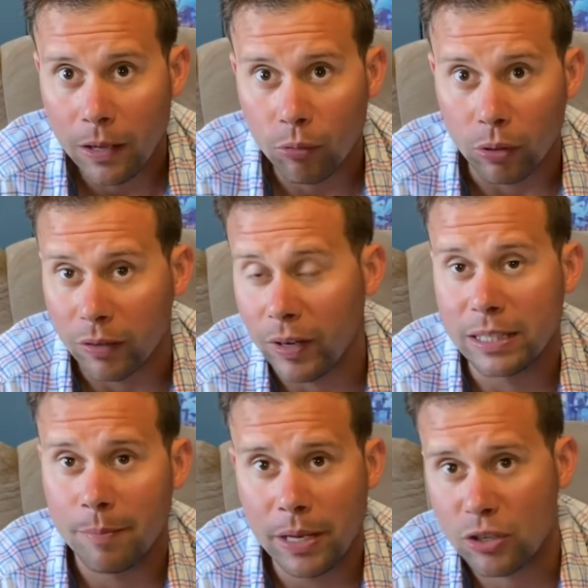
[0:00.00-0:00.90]
Well, if I
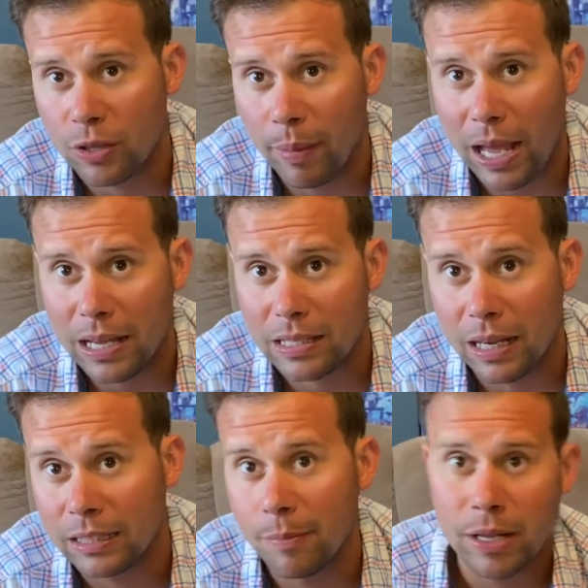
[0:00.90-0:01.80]
diminish the mass,
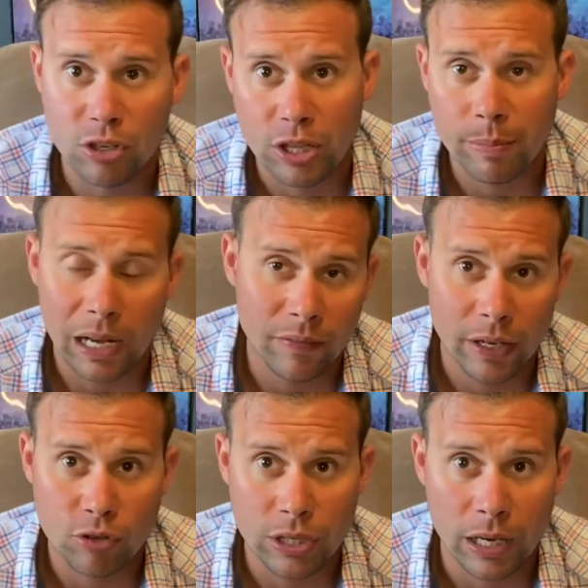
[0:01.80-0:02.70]
I diminish the amount of
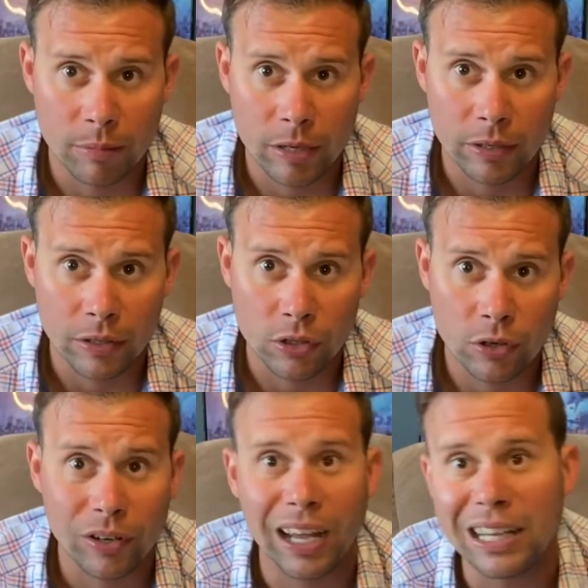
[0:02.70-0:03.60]
energy that I'm carrying into the
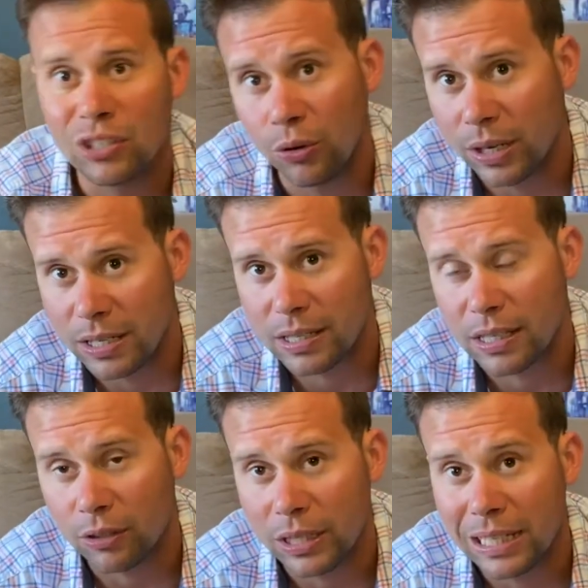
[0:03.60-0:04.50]
target. I don't
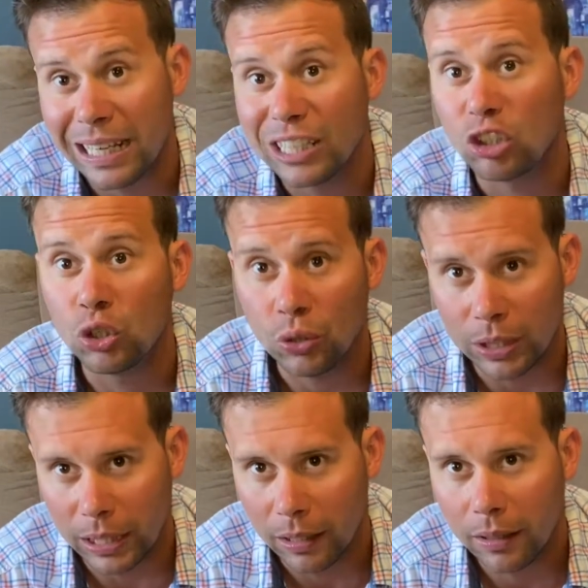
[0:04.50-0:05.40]
necessarily get
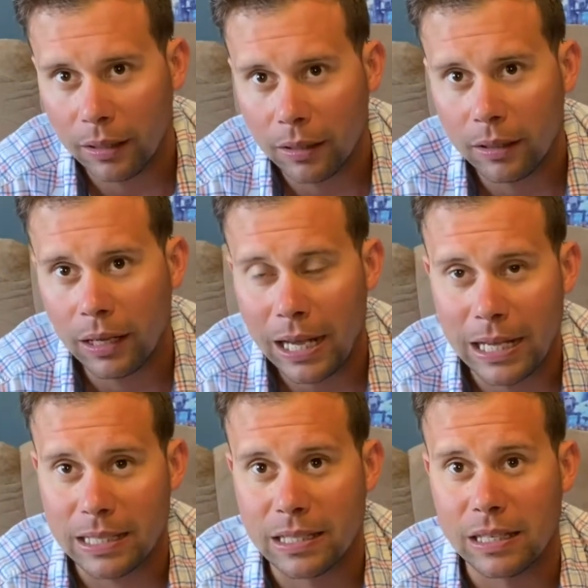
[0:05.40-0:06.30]
good
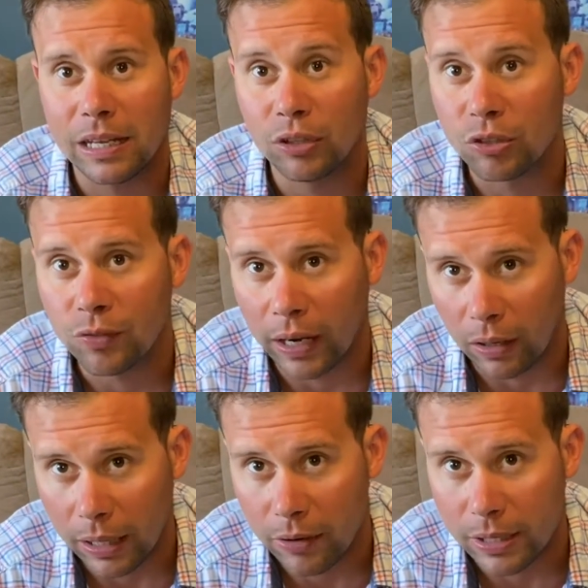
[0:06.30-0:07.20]
hits in those
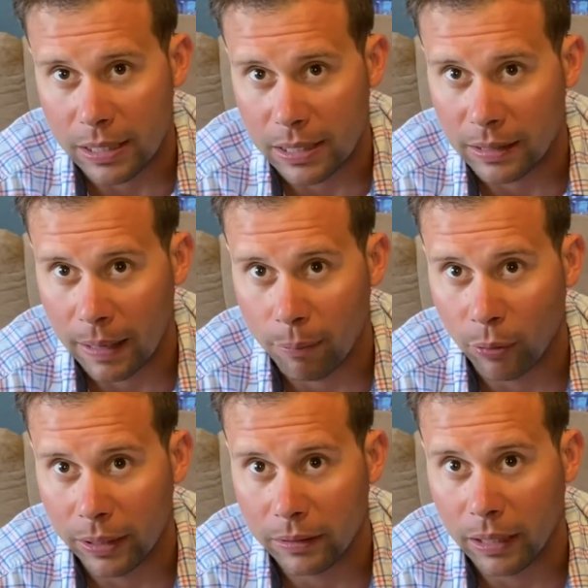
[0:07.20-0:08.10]
vital areas at that point.